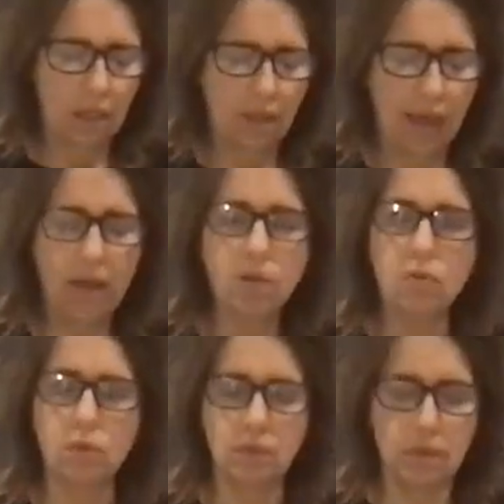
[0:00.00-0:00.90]

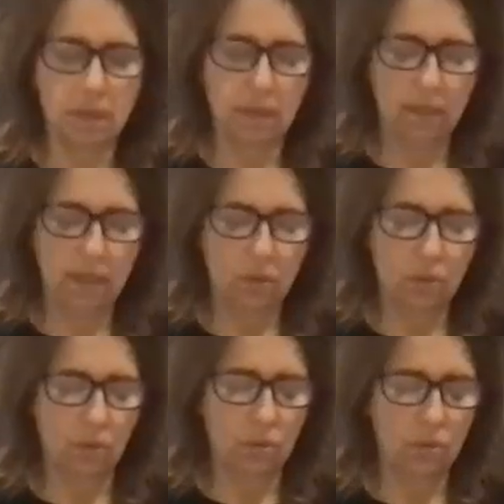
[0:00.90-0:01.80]
outwards, as he
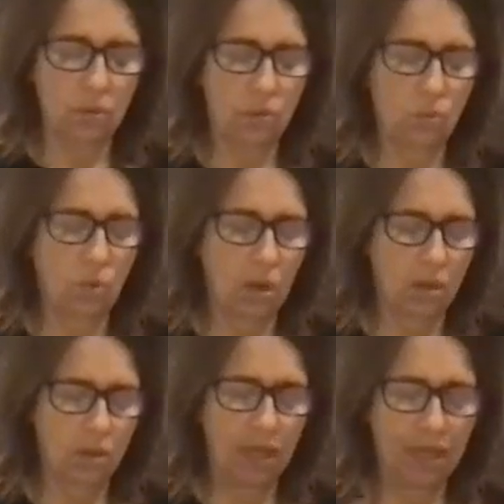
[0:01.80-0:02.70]
taught, to
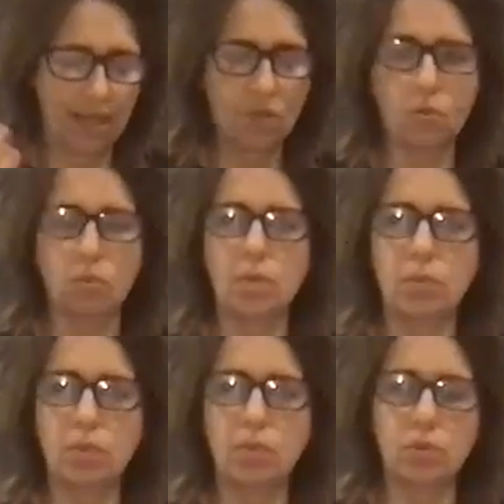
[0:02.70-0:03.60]
what he taught, the
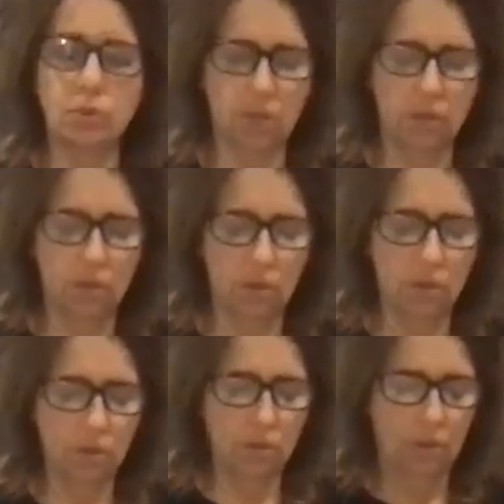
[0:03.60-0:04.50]
Buddha taught us to
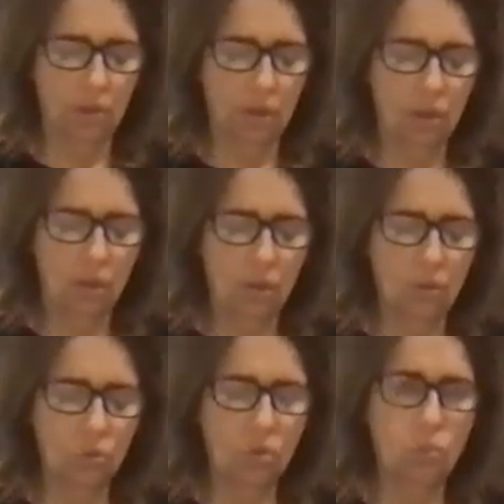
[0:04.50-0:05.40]
do,
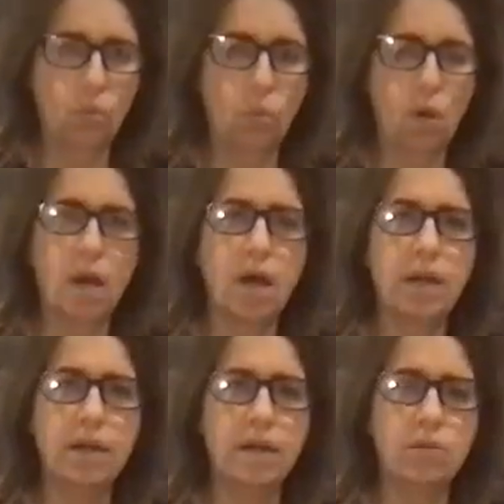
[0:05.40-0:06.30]
to
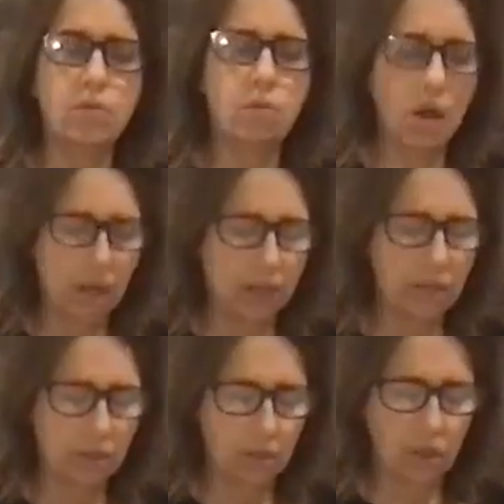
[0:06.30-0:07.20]
widen and
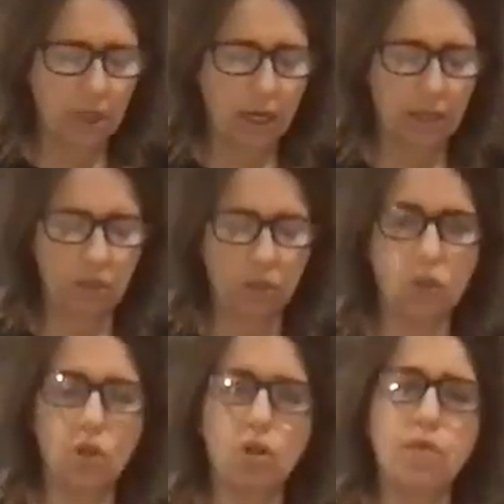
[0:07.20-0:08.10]
rise to the
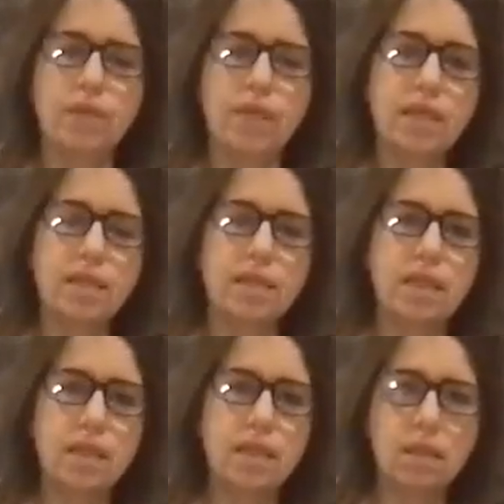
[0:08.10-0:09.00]
challenge of
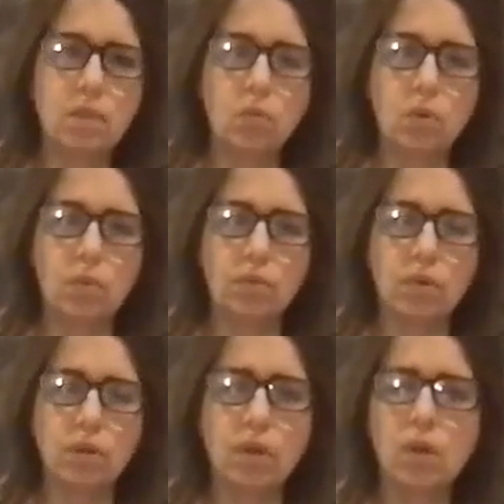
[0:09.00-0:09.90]
extending warmth
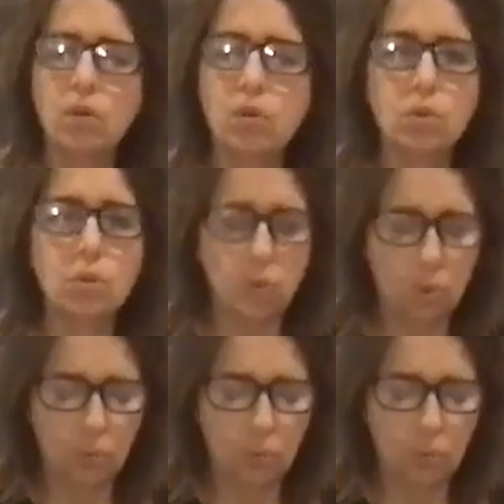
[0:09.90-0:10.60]
to all